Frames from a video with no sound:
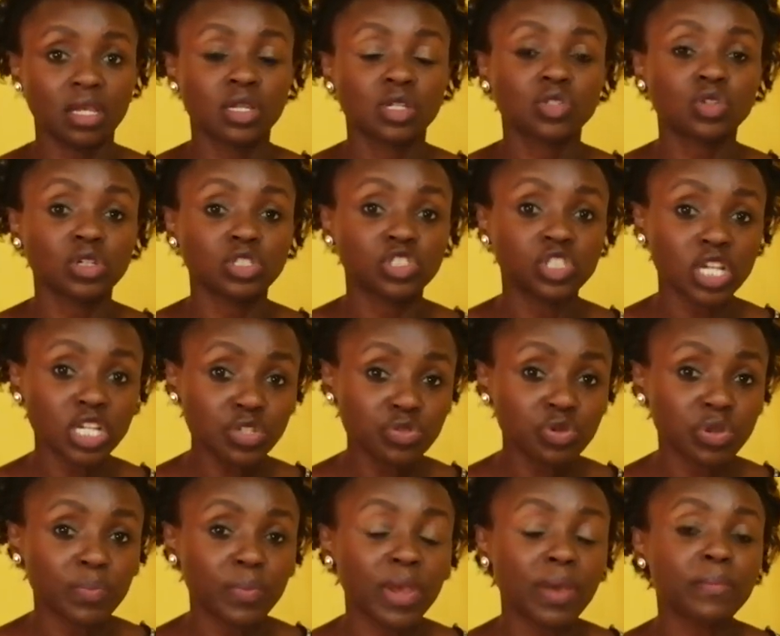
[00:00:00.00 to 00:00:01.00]
So
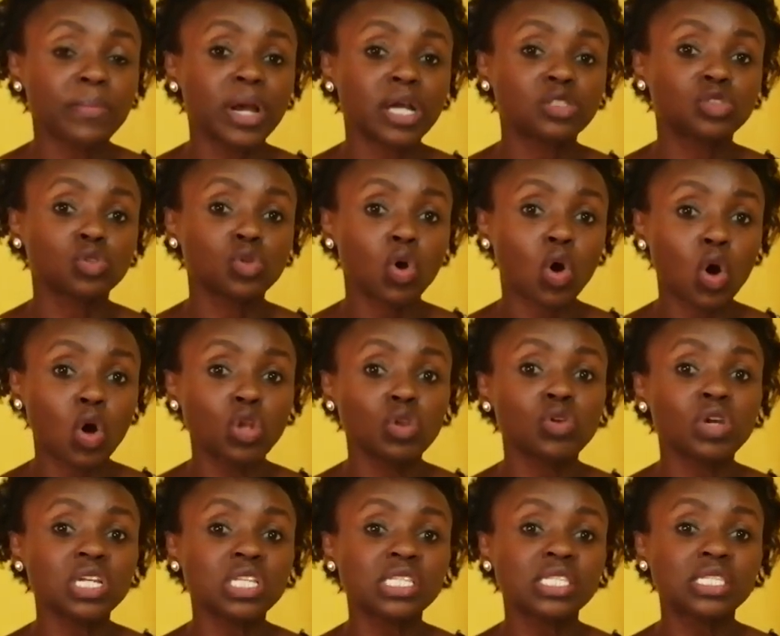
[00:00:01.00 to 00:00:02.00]
just remember to
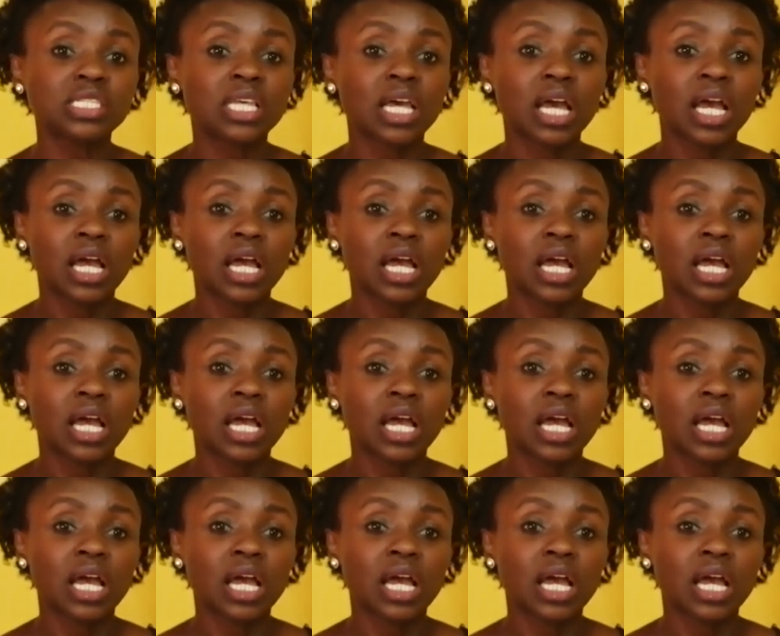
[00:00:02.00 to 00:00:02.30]
always